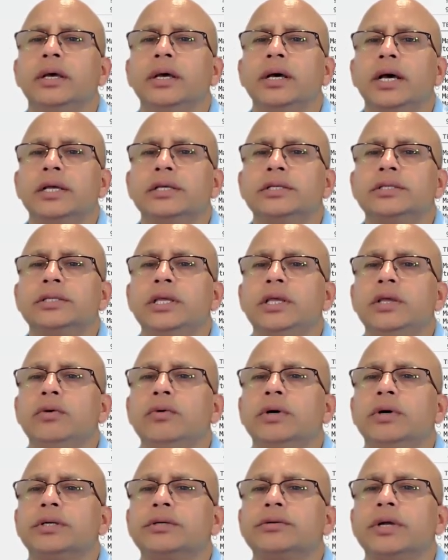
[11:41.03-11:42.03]
I see
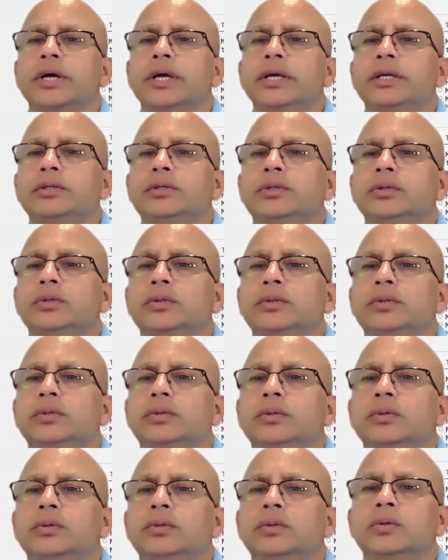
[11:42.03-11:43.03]
you are trying
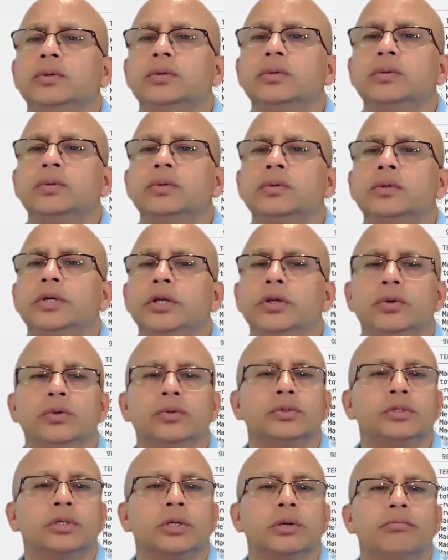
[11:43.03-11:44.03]
to
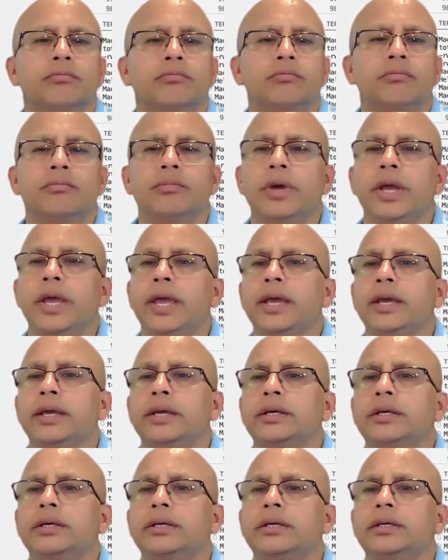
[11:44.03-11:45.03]
use a
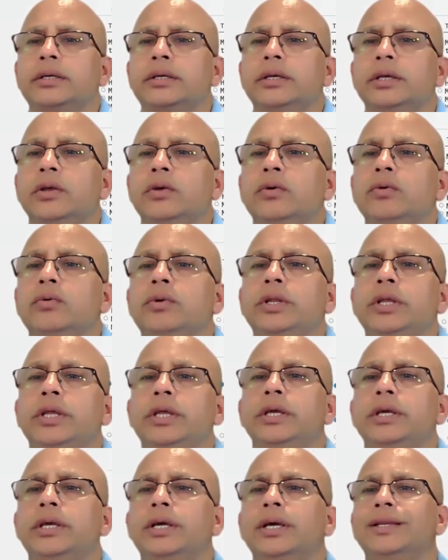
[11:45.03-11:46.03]
make
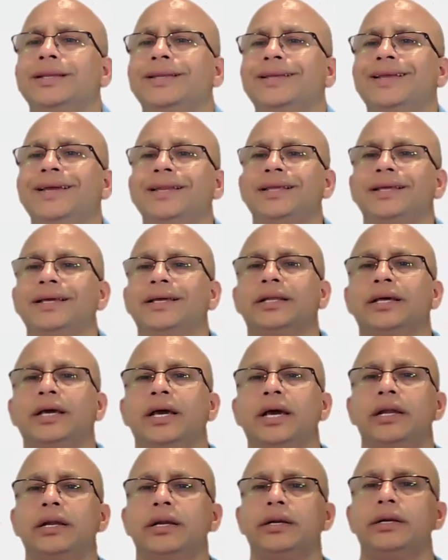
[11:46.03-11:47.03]
unique and getting an
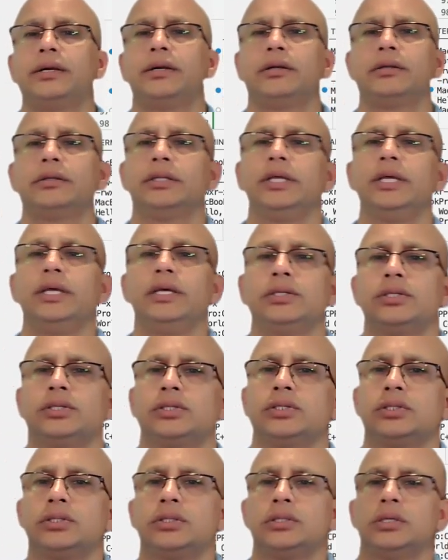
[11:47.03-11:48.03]
error on
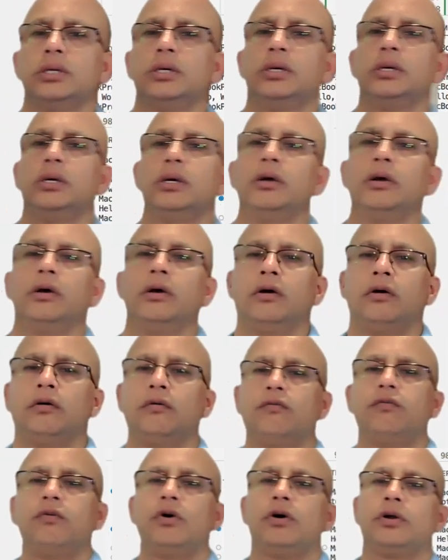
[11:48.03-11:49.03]
this.
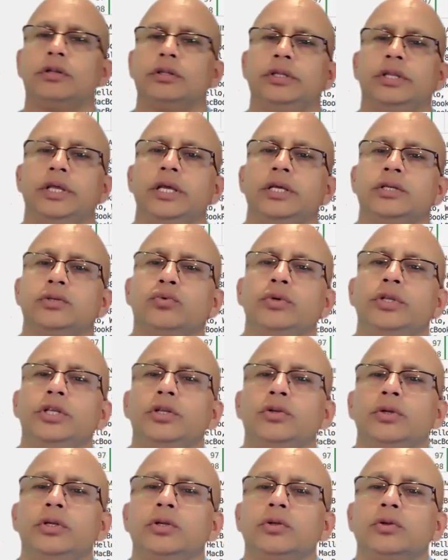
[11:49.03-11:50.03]
For this, we
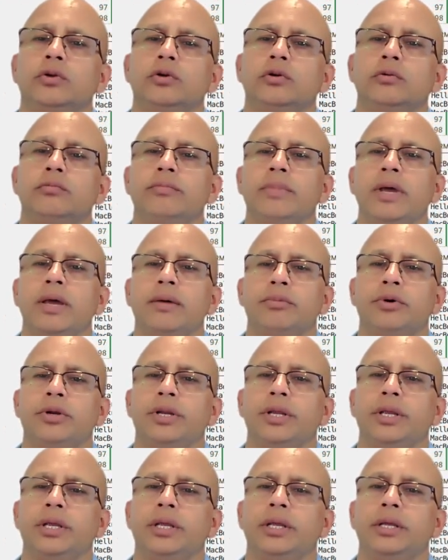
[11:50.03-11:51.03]
need to include
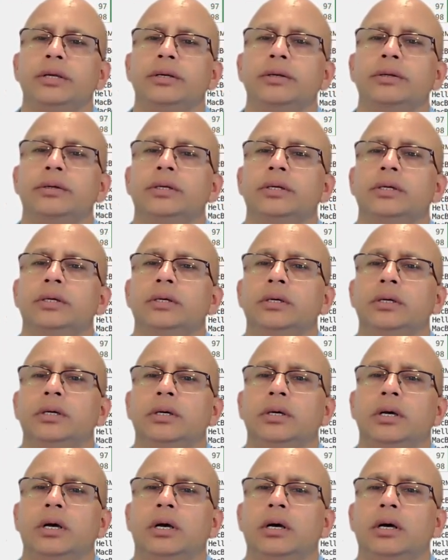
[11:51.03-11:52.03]
memory.
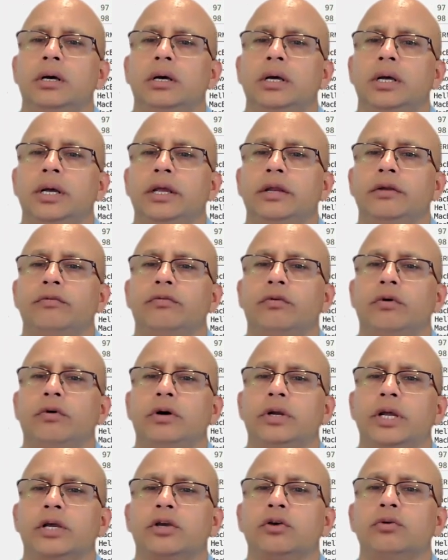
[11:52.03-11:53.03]
And
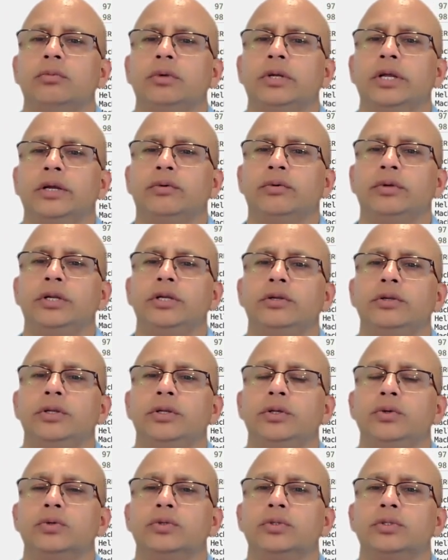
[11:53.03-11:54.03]
for accumulate, we need to
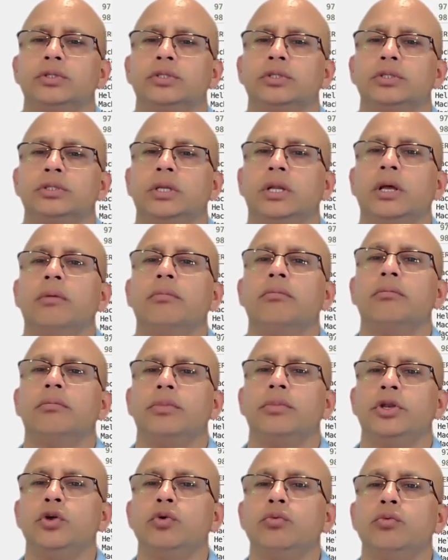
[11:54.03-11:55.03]
use
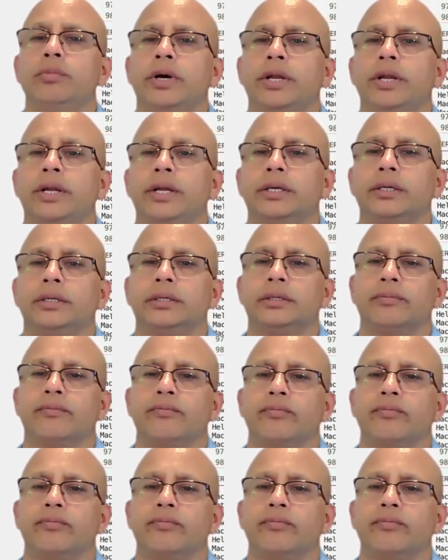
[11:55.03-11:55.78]
numeric.